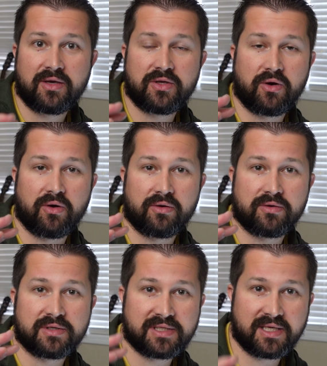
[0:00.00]
your
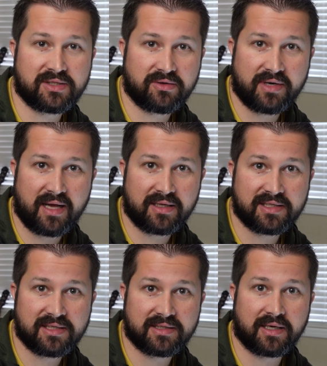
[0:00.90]
sensor
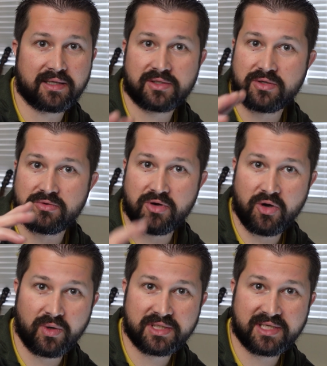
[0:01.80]
analysis done so you
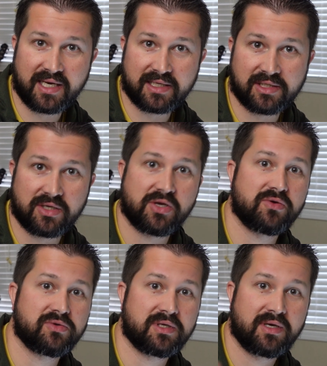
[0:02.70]
know what settings to
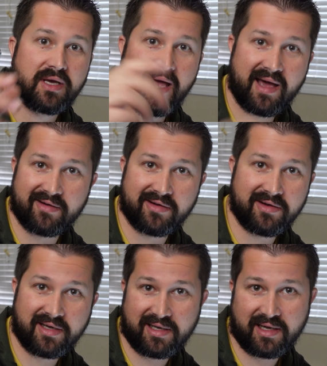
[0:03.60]
use, how to
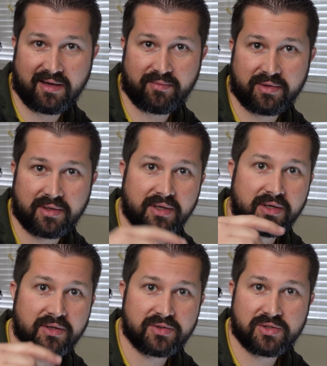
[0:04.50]
hook it up
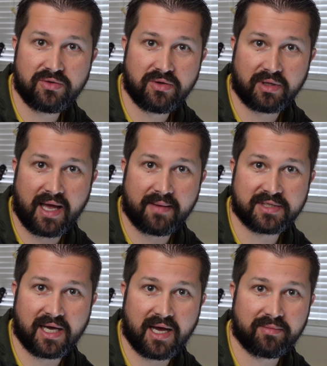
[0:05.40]
to your
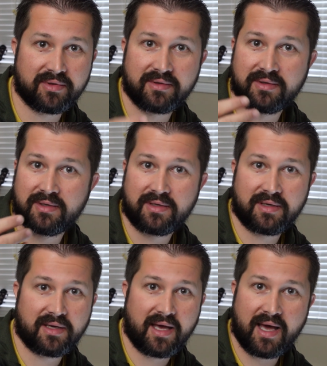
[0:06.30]
laptop,
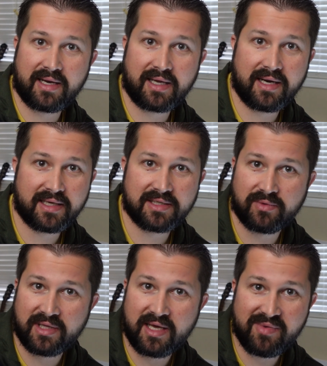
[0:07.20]
how to connect it
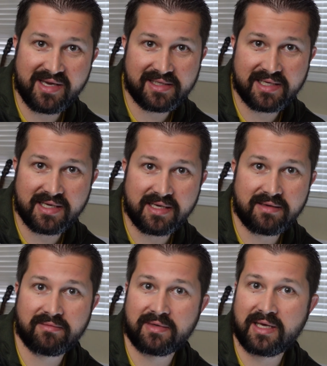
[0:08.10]
with APT,
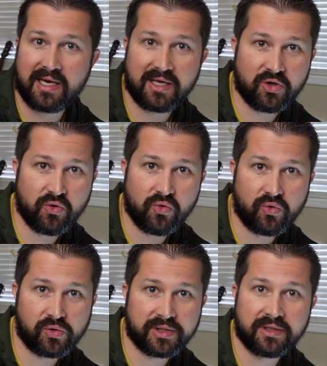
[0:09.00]
get it
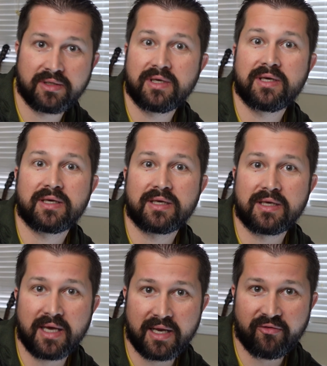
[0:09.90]
cooled,
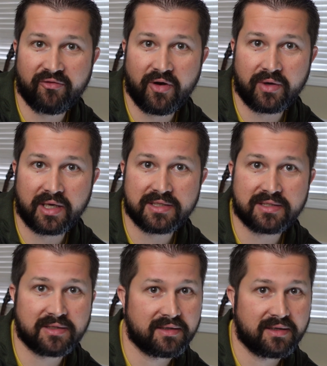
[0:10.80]
get it
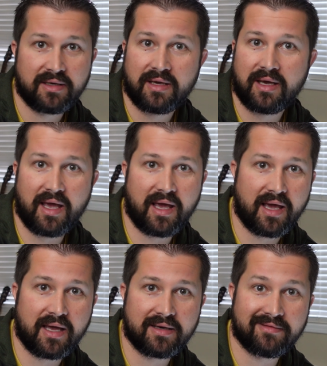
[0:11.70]
focused,
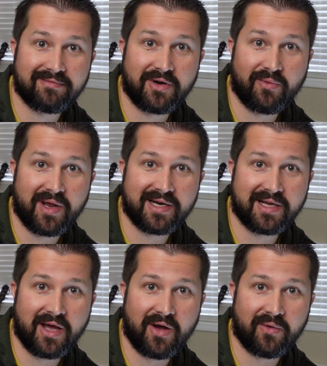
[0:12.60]
and you're ready
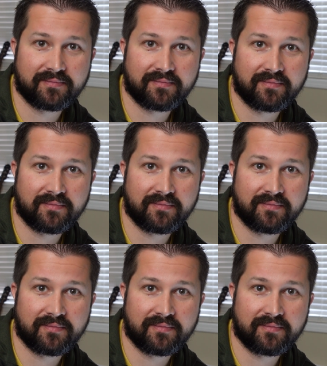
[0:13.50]
to go.